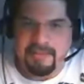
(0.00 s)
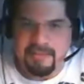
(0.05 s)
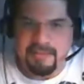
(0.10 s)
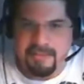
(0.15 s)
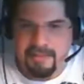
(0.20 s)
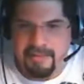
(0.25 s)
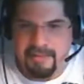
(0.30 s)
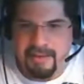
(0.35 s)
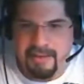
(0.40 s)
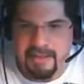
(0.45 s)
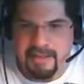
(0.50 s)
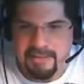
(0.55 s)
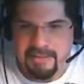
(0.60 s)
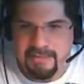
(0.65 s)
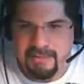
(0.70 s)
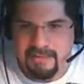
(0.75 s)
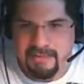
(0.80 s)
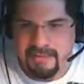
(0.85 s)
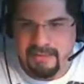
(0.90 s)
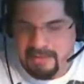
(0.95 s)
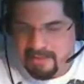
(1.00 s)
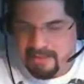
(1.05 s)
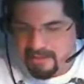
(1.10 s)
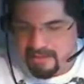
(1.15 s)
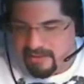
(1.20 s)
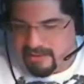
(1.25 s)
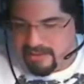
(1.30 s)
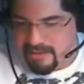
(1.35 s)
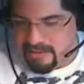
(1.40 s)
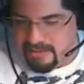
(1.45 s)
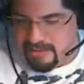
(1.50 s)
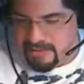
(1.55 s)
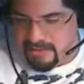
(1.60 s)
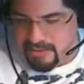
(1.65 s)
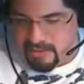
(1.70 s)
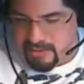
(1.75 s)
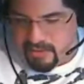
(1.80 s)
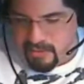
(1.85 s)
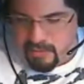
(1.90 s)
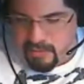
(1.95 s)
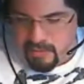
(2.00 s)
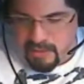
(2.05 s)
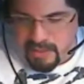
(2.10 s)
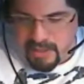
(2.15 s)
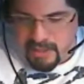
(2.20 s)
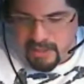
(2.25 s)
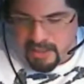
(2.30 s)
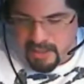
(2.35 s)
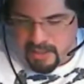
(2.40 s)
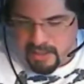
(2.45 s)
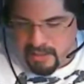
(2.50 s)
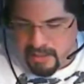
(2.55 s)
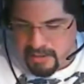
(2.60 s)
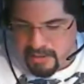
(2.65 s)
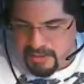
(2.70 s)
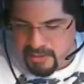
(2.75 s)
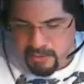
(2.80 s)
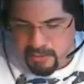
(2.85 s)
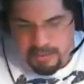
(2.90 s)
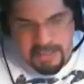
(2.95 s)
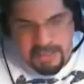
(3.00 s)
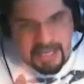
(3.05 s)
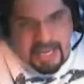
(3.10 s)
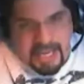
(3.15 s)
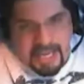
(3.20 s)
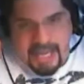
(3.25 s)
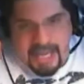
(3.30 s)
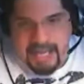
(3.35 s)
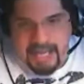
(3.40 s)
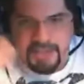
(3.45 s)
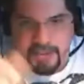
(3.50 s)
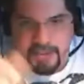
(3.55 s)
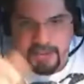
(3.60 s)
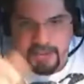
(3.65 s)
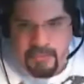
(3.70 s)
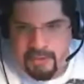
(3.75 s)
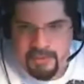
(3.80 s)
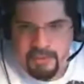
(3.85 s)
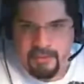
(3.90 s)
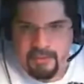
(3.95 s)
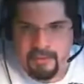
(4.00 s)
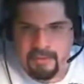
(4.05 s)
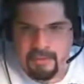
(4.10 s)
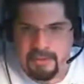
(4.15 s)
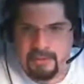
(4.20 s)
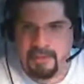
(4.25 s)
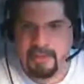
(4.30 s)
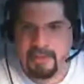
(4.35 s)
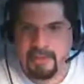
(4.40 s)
all right. So, so he hands you like